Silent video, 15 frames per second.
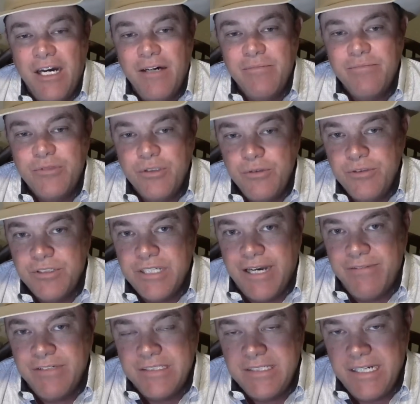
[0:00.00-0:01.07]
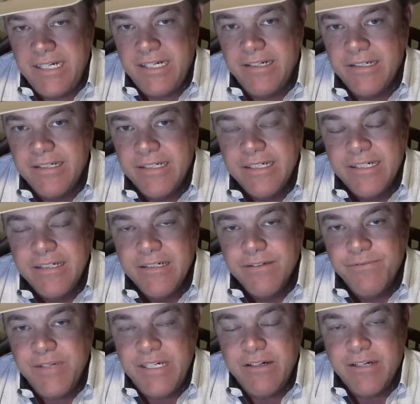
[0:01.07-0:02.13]
up 217.
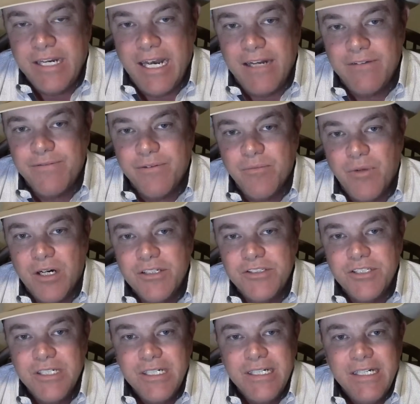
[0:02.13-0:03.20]
Feeder cattle for March